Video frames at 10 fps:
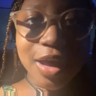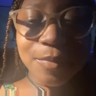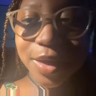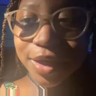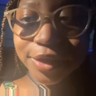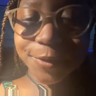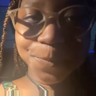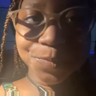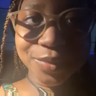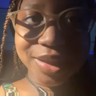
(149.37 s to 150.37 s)
my
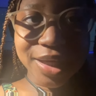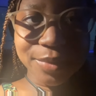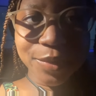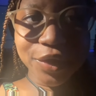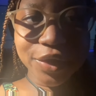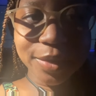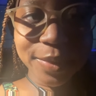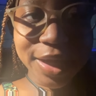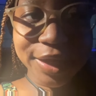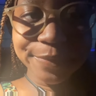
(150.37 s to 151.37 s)
own second meal on the
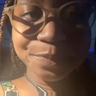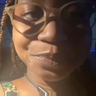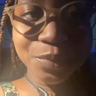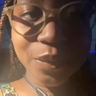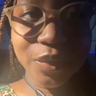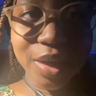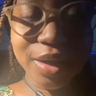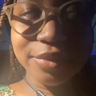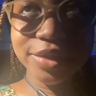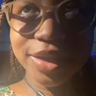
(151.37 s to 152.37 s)
plane, and
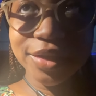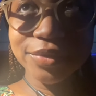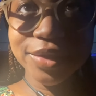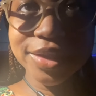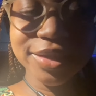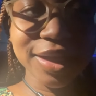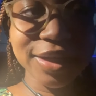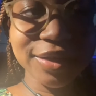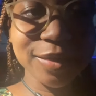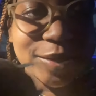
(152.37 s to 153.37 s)
I was like really
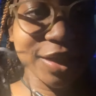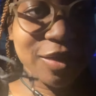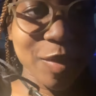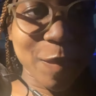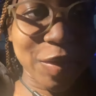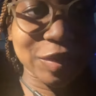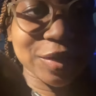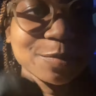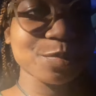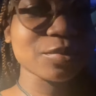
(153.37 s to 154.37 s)
scared I'm taking off my mouth tape.